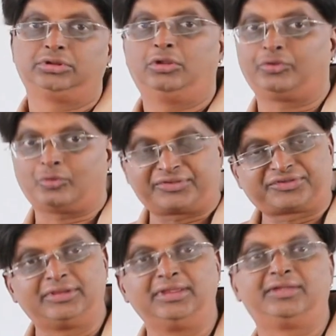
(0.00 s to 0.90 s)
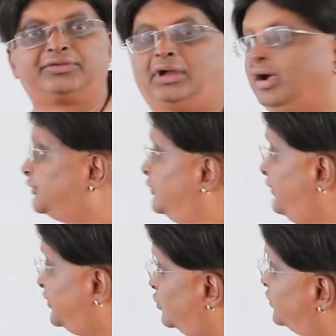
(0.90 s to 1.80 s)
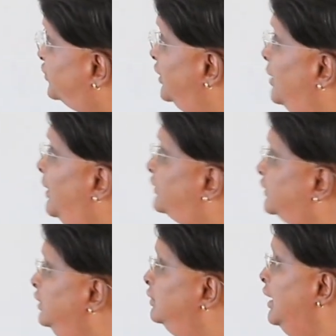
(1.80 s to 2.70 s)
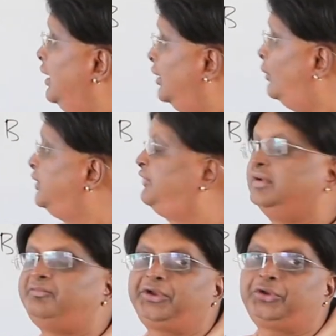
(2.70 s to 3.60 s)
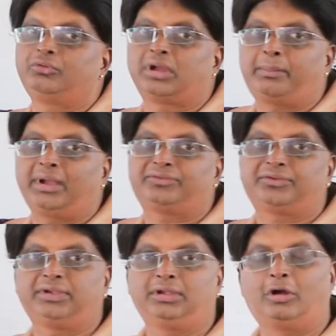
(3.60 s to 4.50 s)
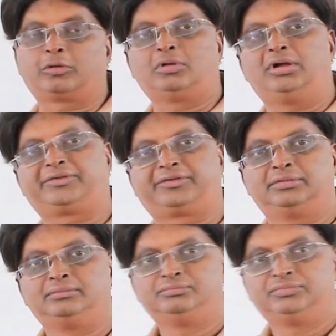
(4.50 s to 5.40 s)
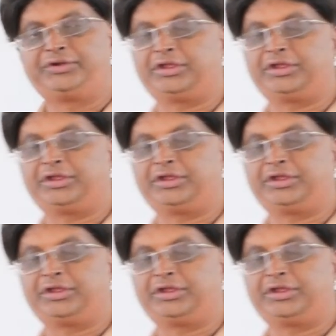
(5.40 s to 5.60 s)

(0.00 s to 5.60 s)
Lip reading: Now the question is asked, first question I am asking, what is the effective capacity across the